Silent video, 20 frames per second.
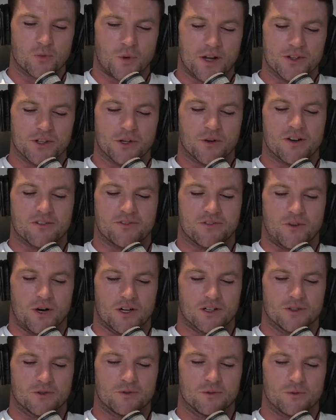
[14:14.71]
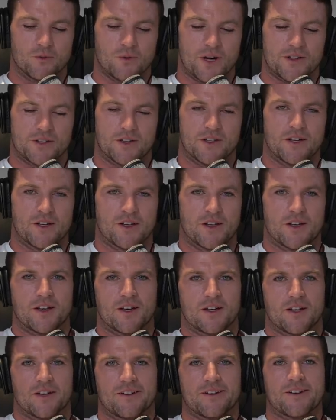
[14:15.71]
won the grand final, won
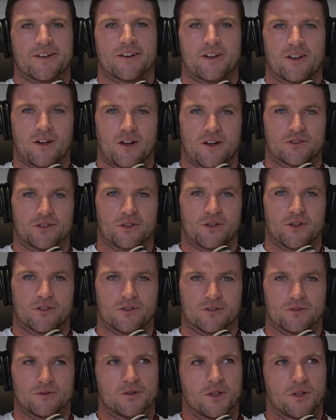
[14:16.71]
the... Clive Churchill.